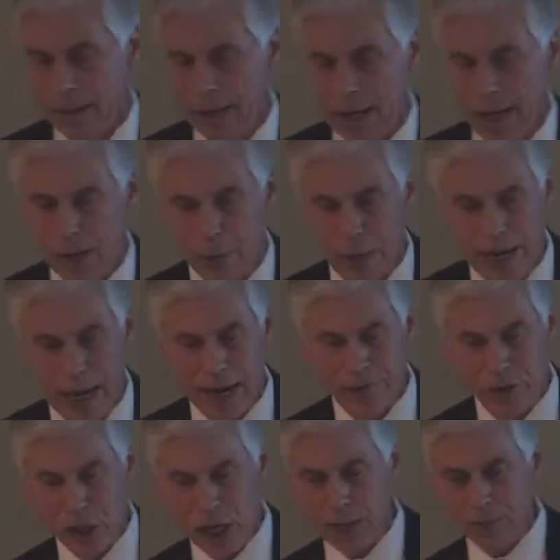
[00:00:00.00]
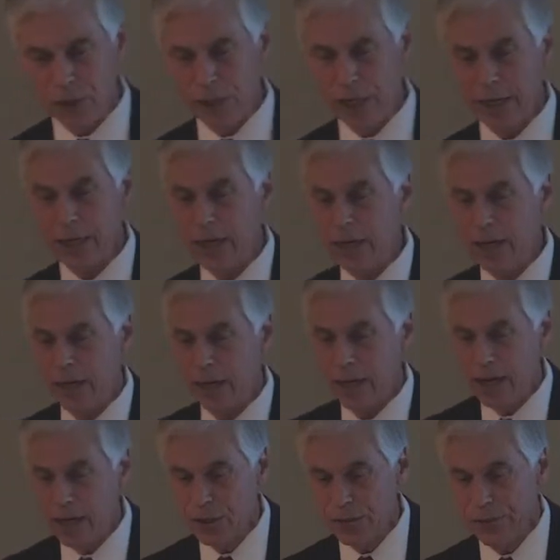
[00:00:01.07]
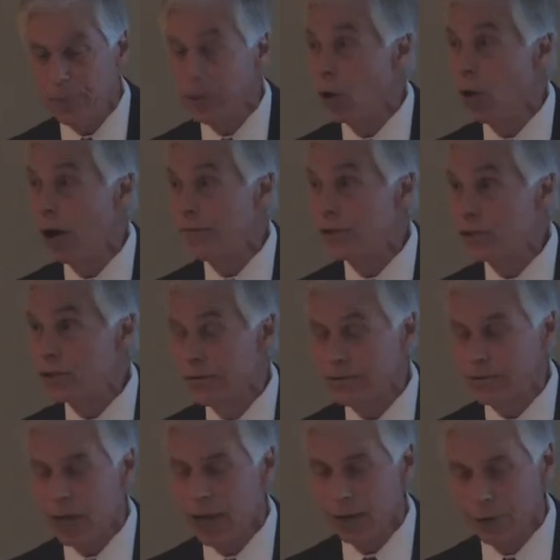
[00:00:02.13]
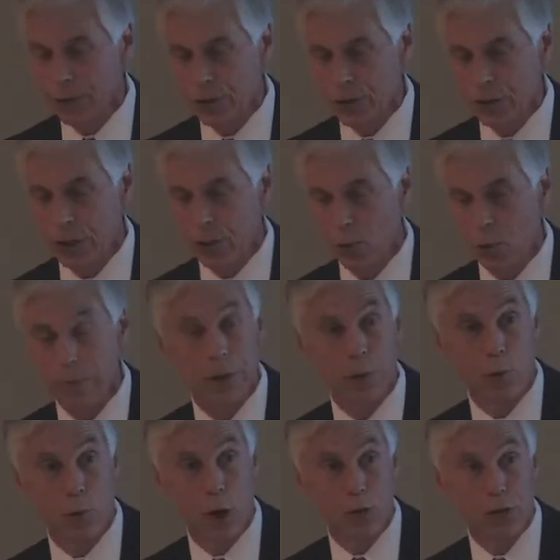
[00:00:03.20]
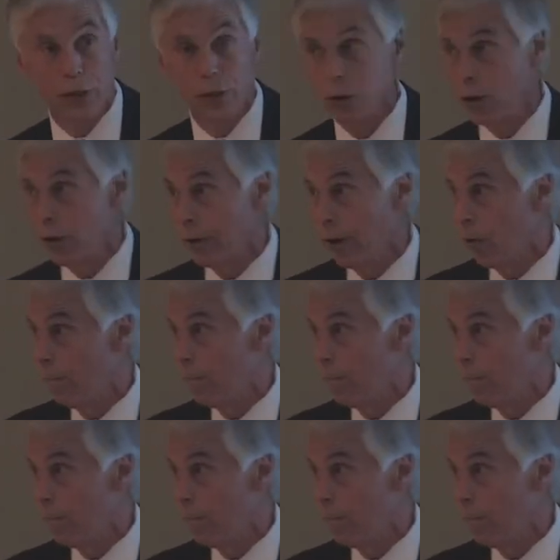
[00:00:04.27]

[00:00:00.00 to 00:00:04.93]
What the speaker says: And we have James Tickey, and he's from the office of Congresswoman Rosa DeLauro.